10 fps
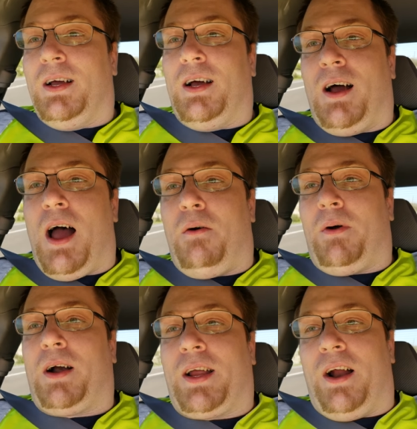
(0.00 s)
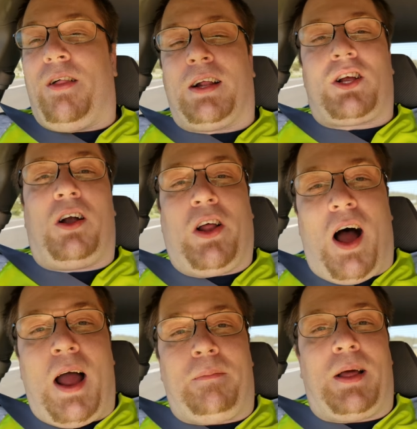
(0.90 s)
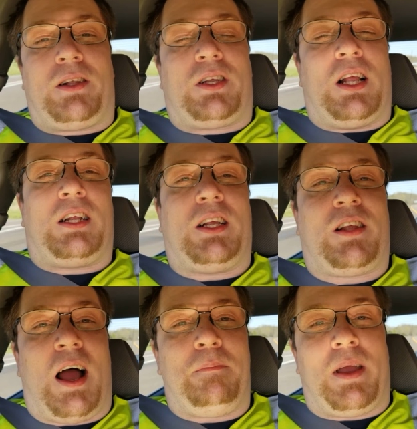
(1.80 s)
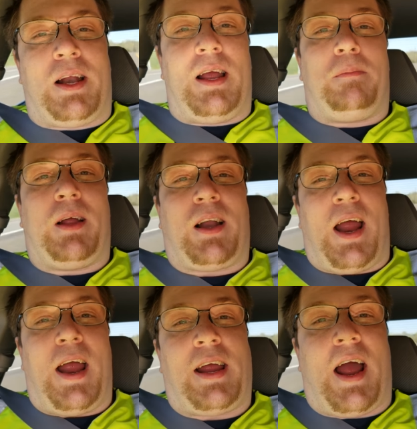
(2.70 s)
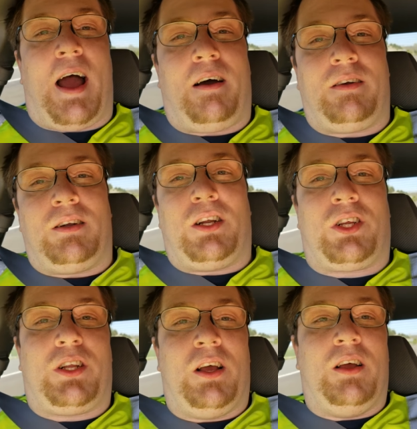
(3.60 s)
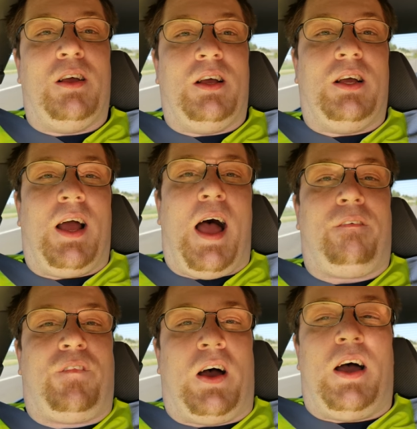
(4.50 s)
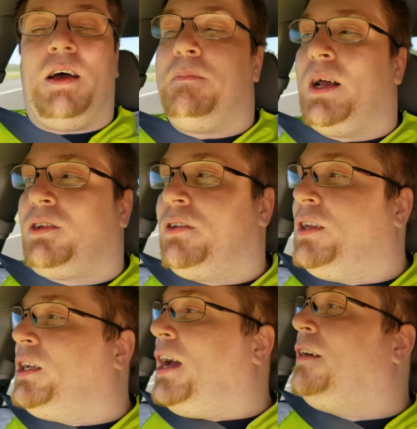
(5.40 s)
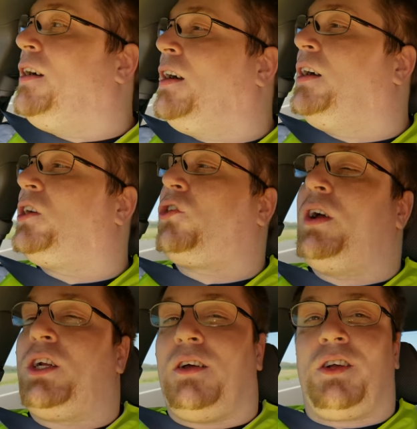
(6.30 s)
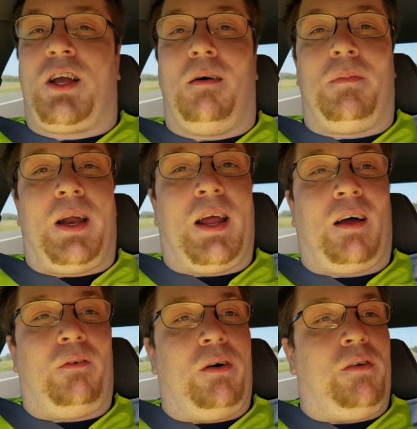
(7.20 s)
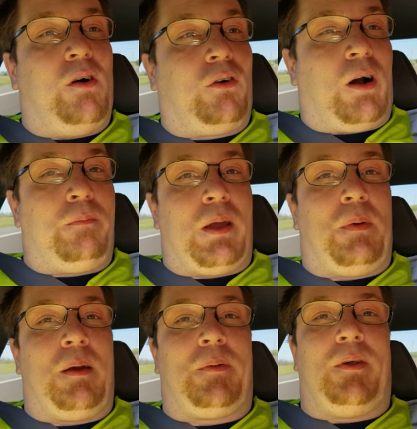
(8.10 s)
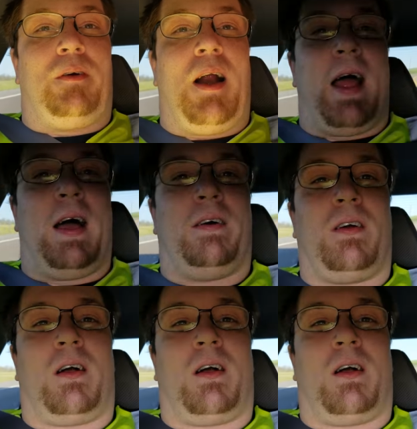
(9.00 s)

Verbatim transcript: at work. You know, that's our time. That's that's the time me and him get to hang out and just have fun, mess with each other, enjoy each other's company uh, with no grumpy people around or